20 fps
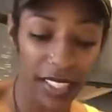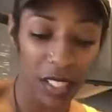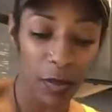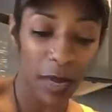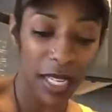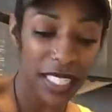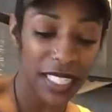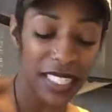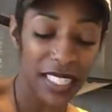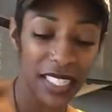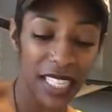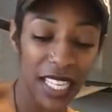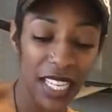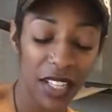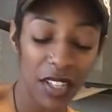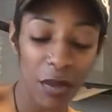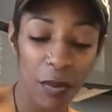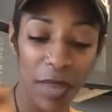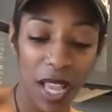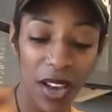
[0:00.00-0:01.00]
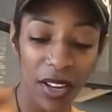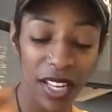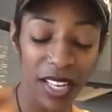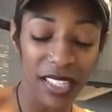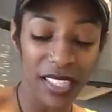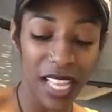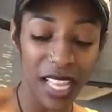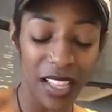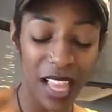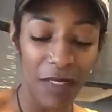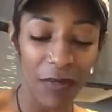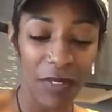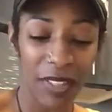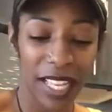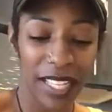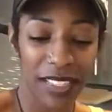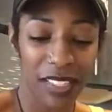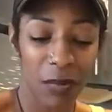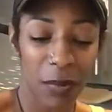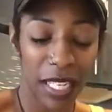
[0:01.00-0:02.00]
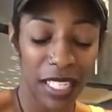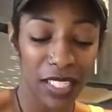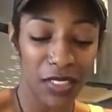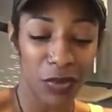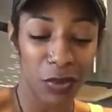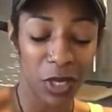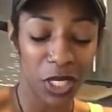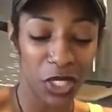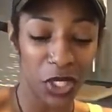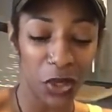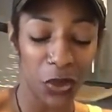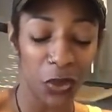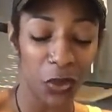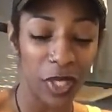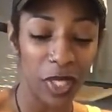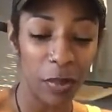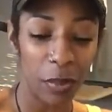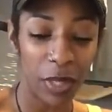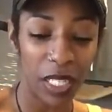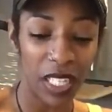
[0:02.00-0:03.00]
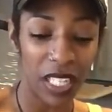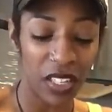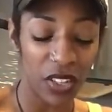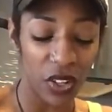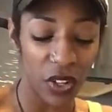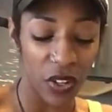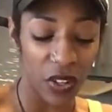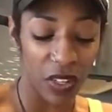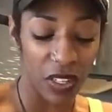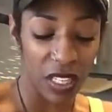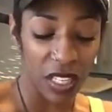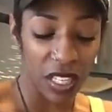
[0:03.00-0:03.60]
Like somebody's thinking about it. I, I feel like somebody's really creepy or